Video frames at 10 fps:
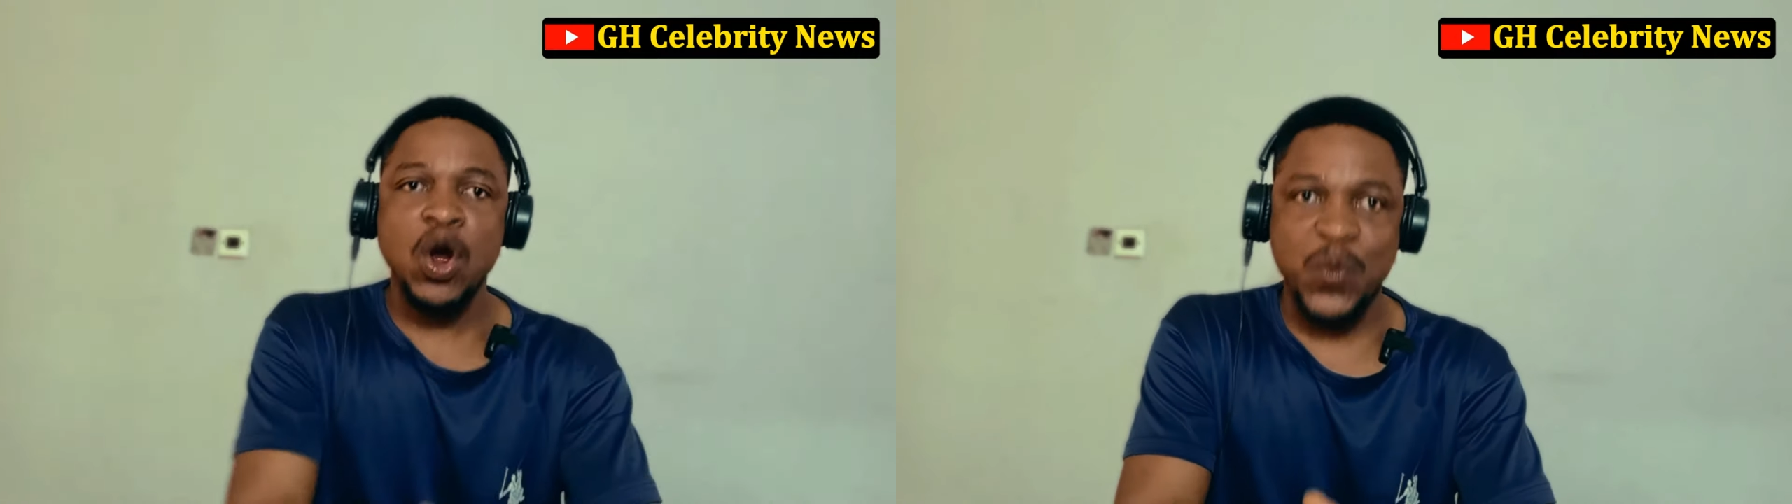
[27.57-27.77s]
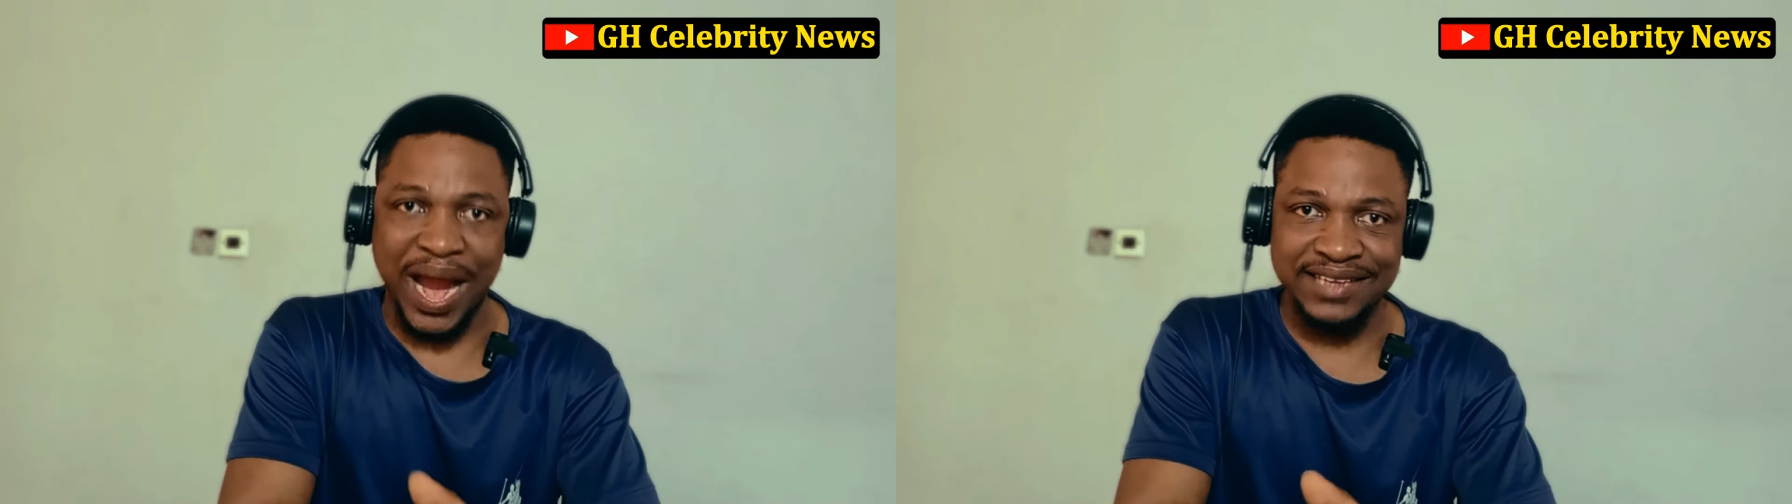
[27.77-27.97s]

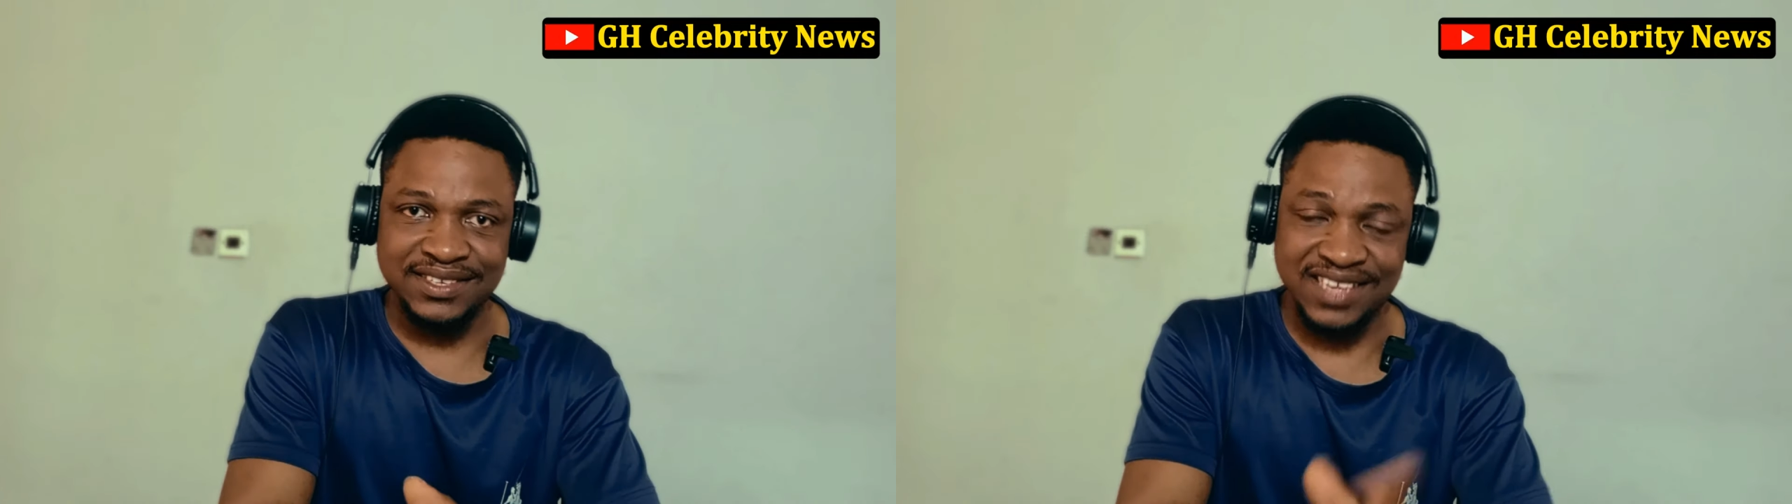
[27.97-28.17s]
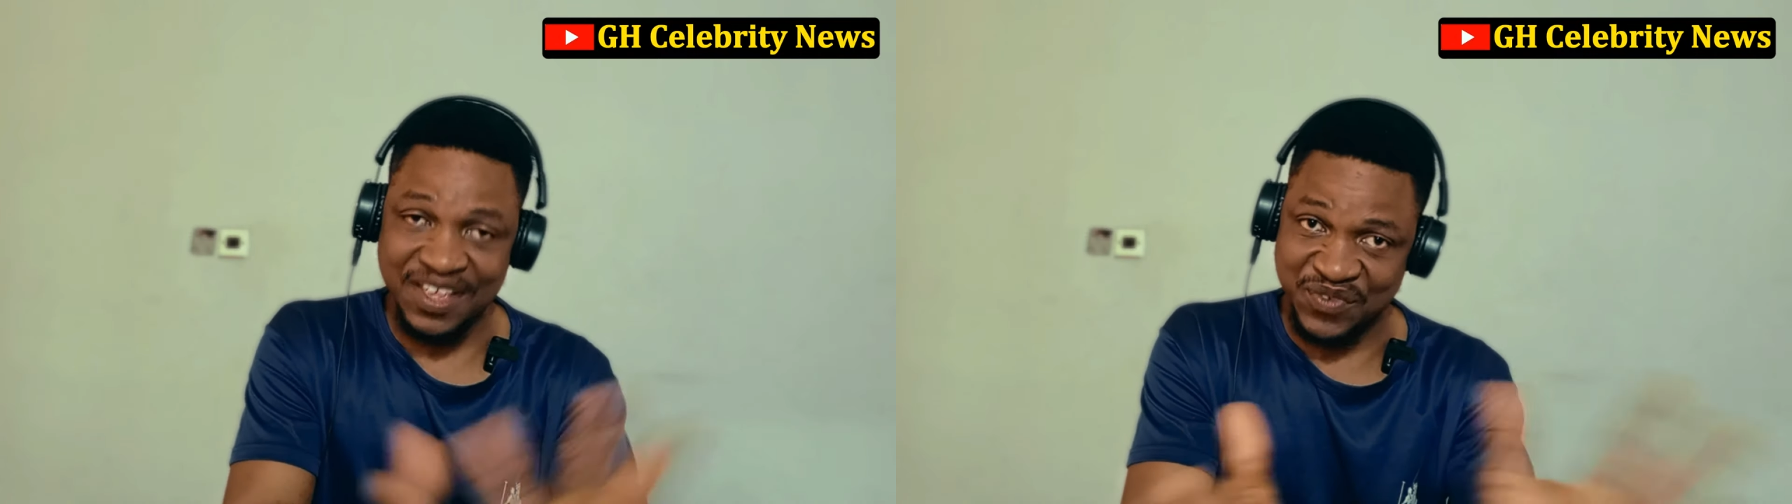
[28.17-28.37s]

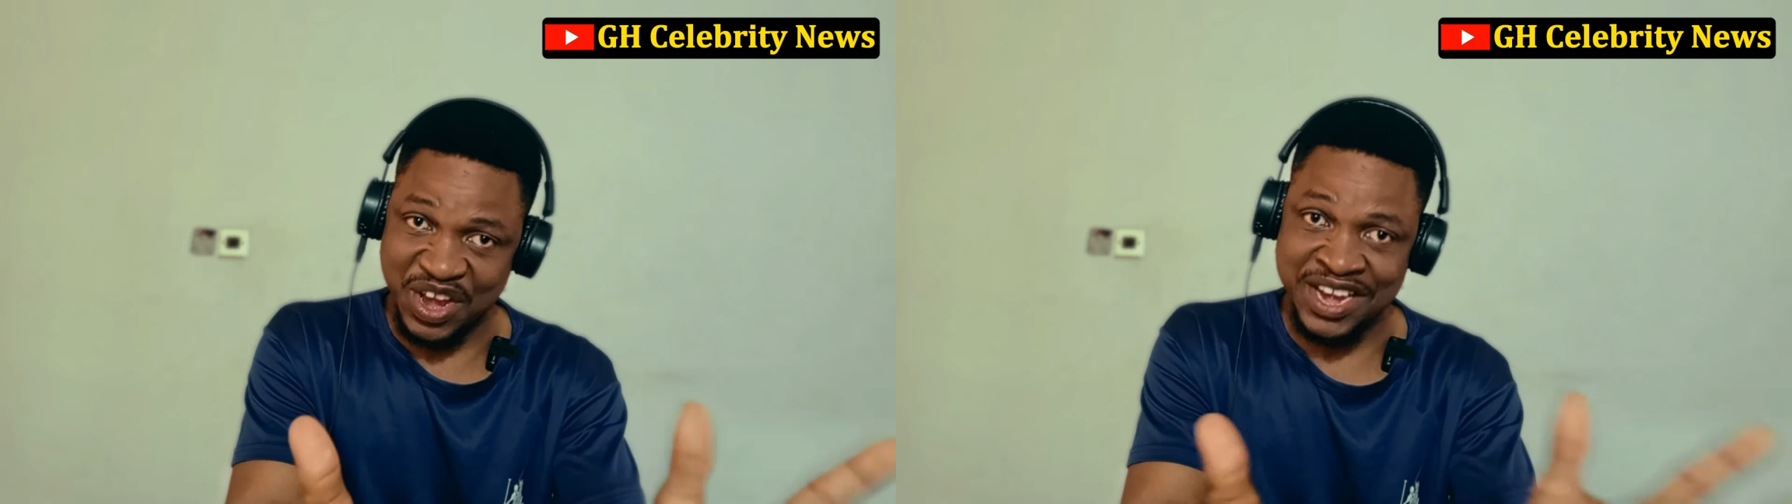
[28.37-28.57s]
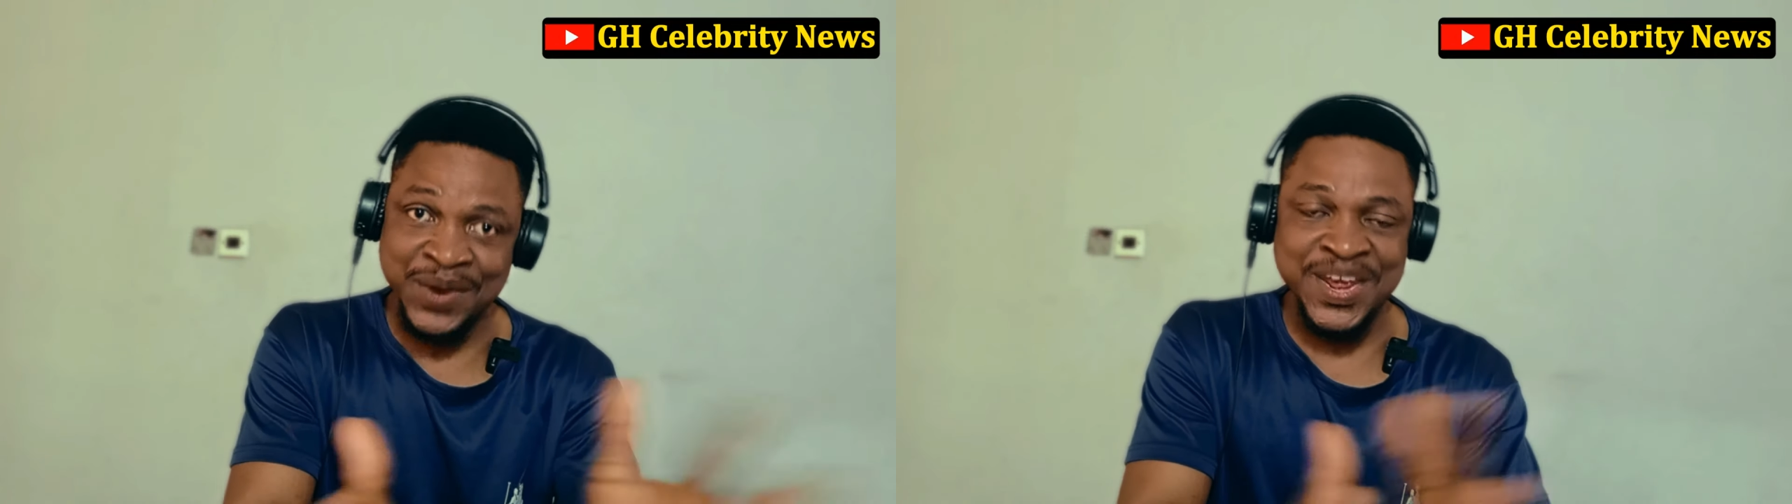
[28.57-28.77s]
Alright, if
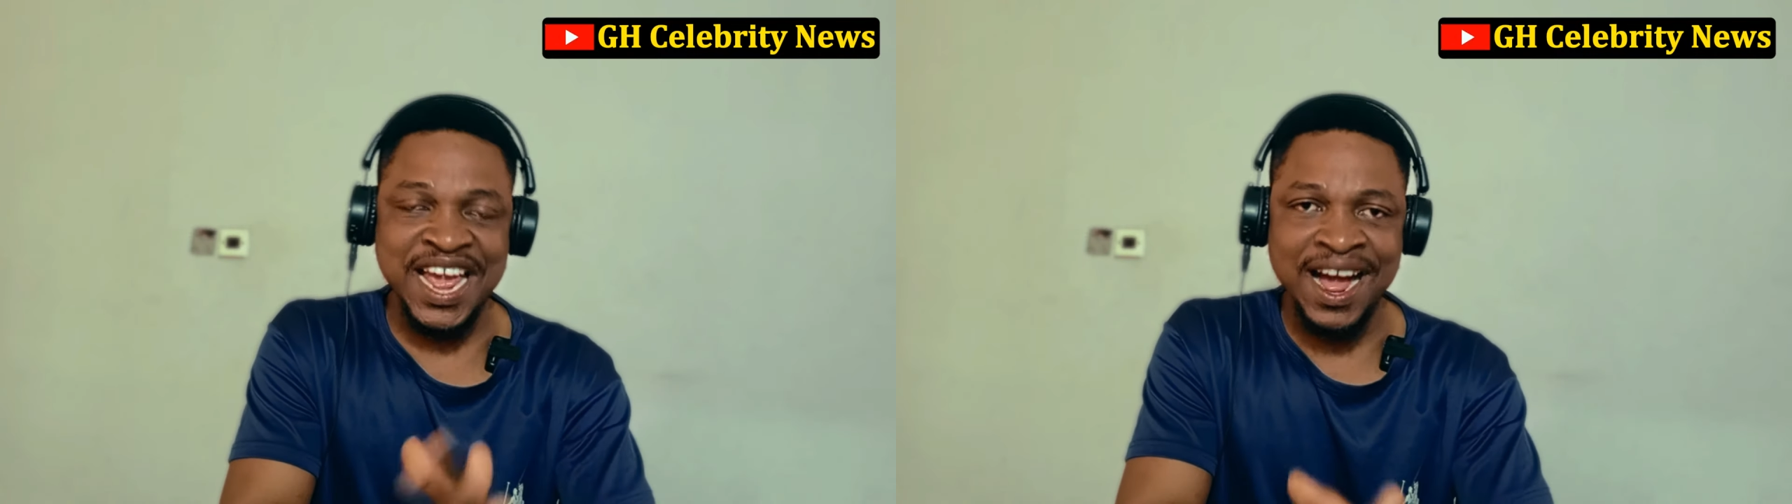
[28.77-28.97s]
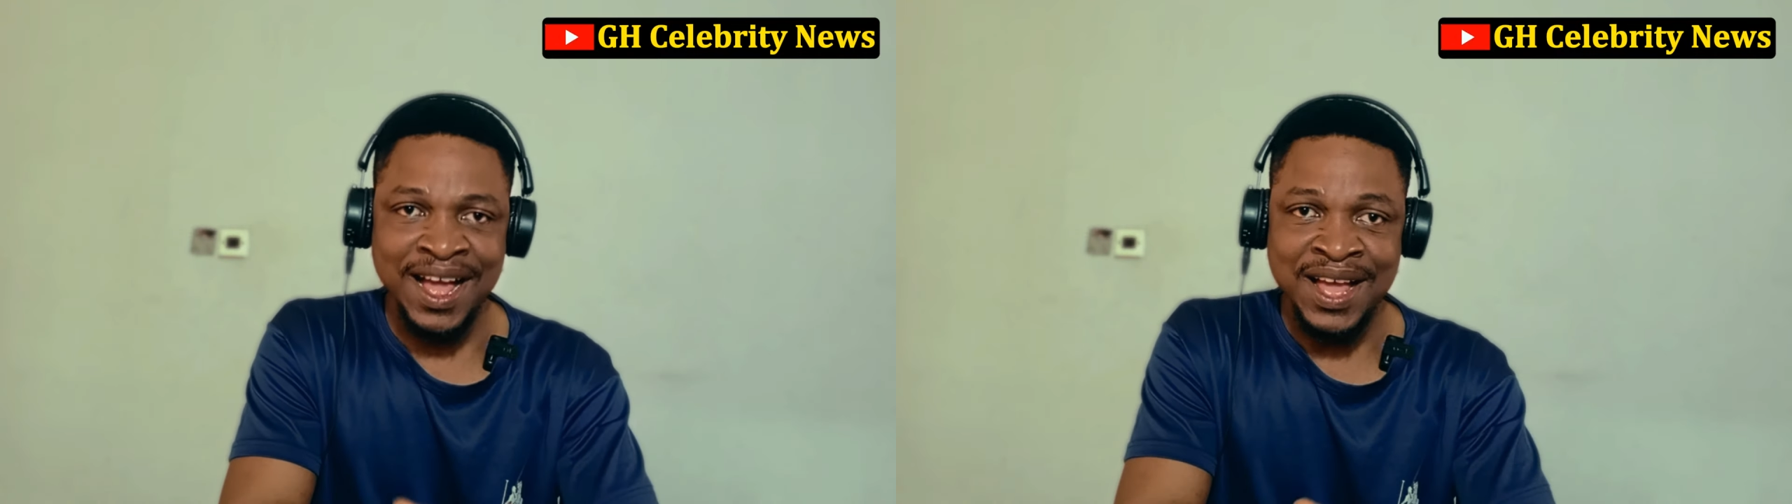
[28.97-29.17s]
you are new
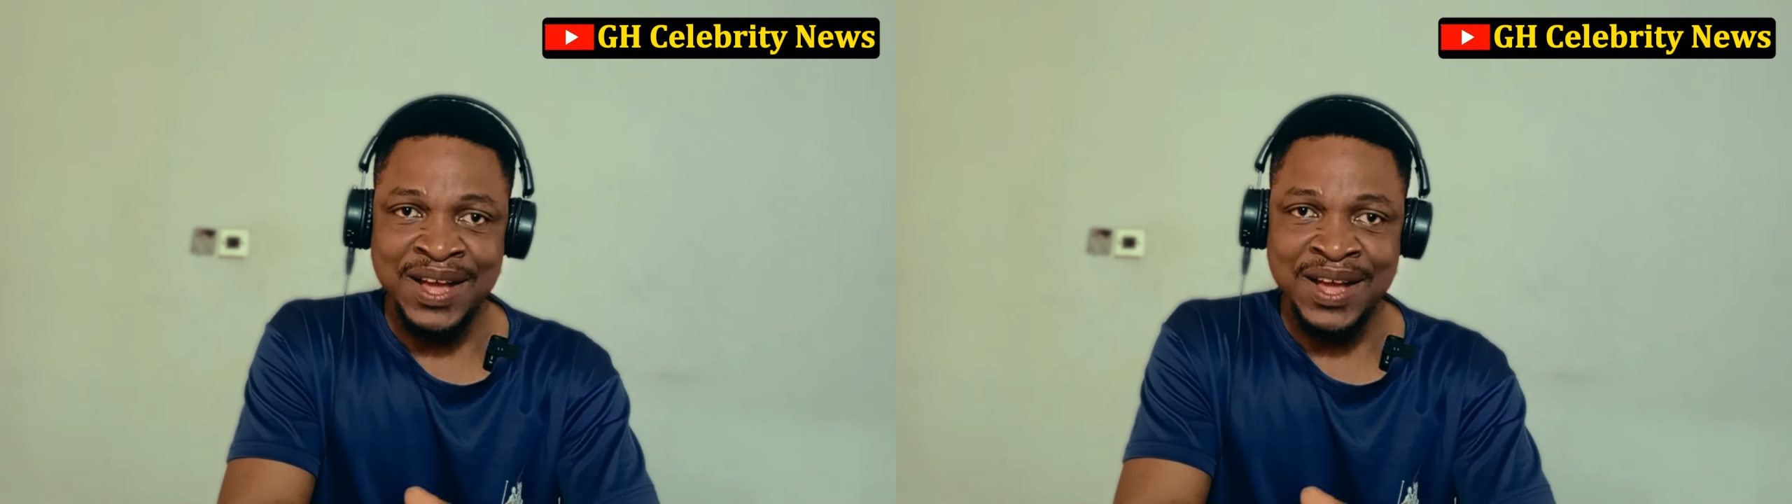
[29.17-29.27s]
here,